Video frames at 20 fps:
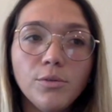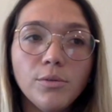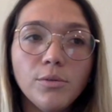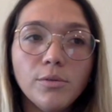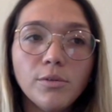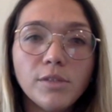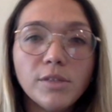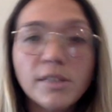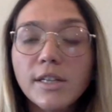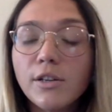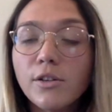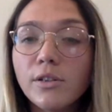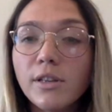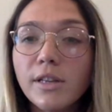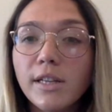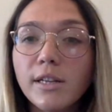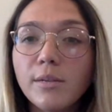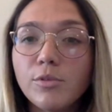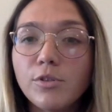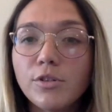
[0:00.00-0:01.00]
skilled
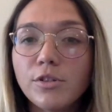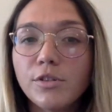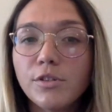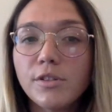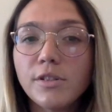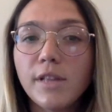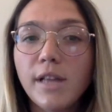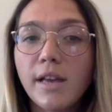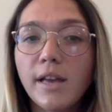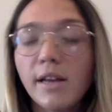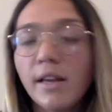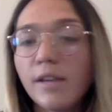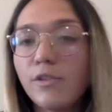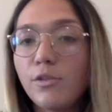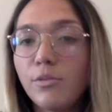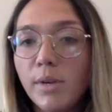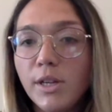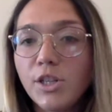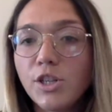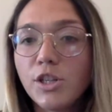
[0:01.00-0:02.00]
laborers that, as you
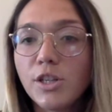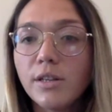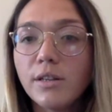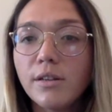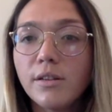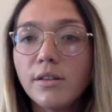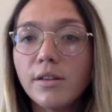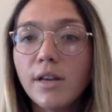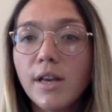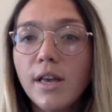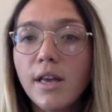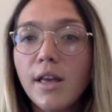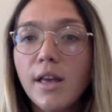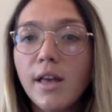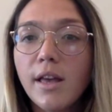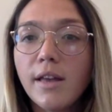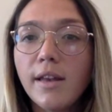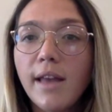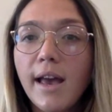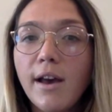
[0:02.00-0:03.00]
mentioned,
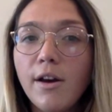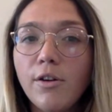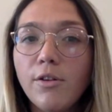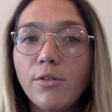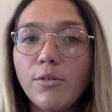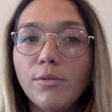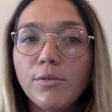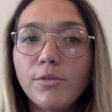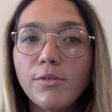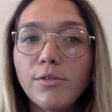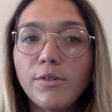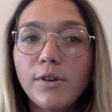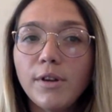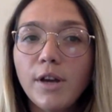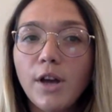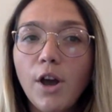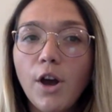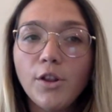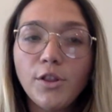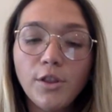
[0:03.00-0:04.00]
now
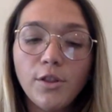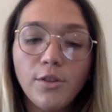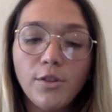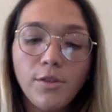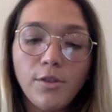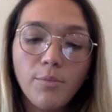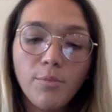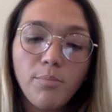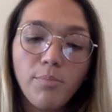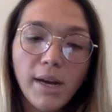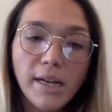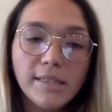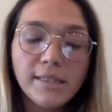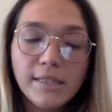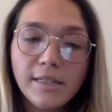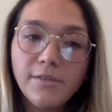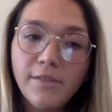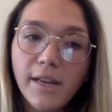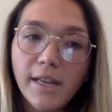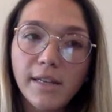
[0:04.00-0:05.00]
on the
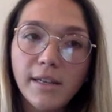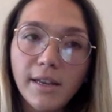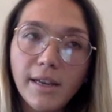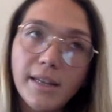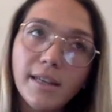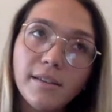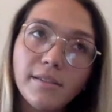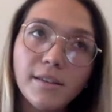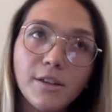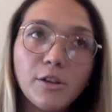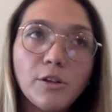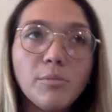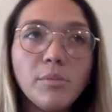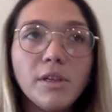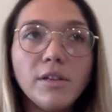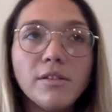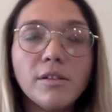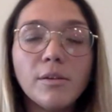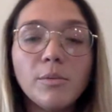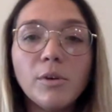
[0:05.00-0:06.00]
positive end, I guess it could be
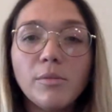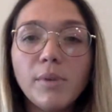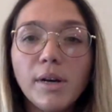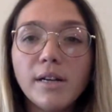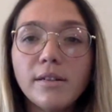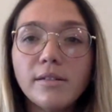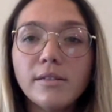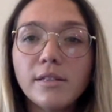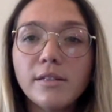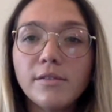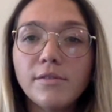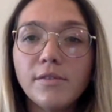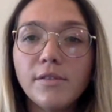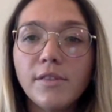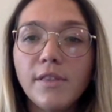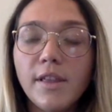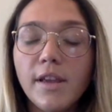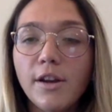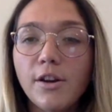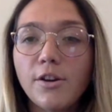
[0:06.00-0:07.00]
somewhat positive,
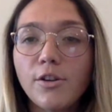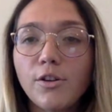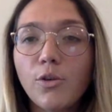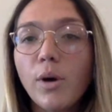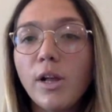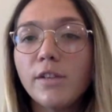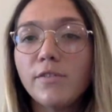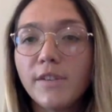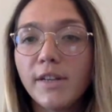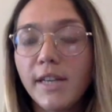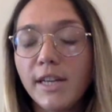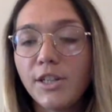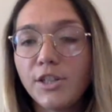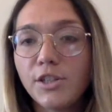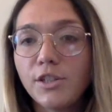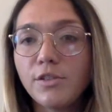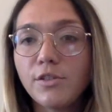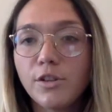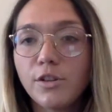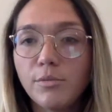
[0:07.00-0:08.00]
their
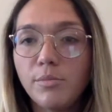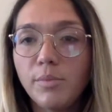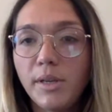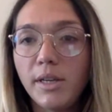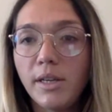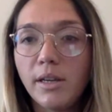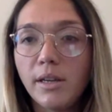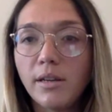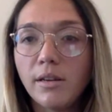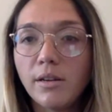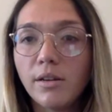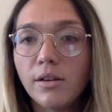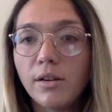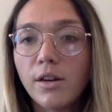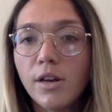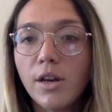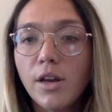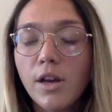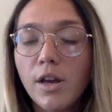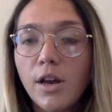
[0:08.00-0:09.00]
qualifications are being
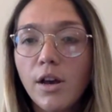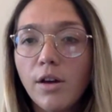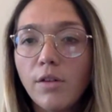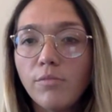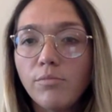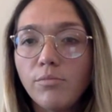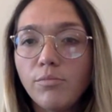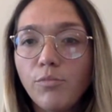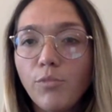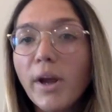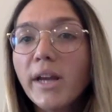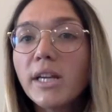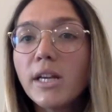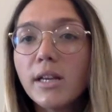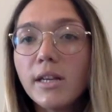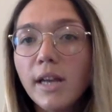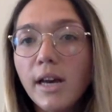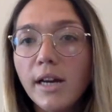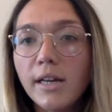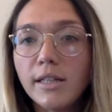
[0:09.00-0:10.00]

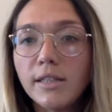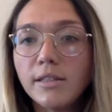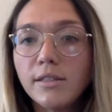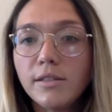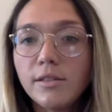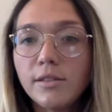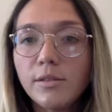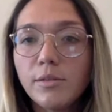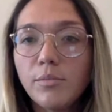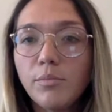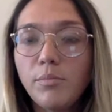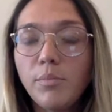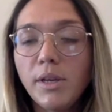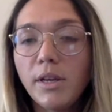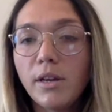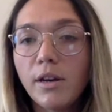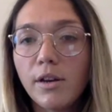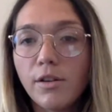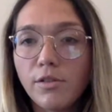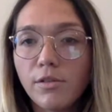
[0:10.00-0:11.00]
recognized
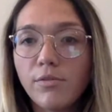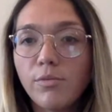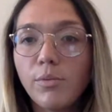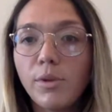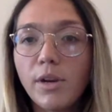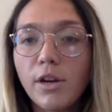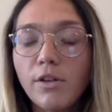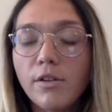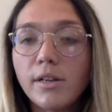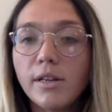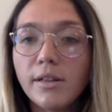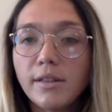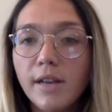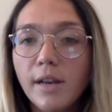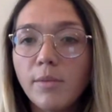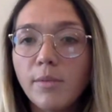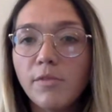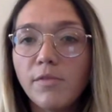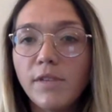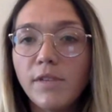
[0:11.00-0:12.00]
because we are in a
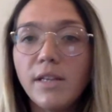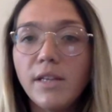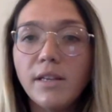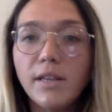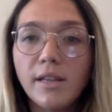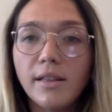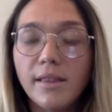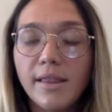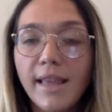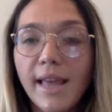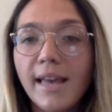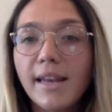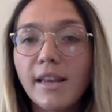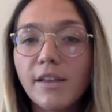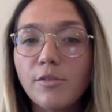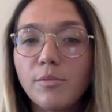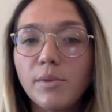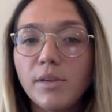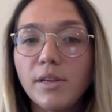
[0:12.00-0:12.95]
time of need, and that has been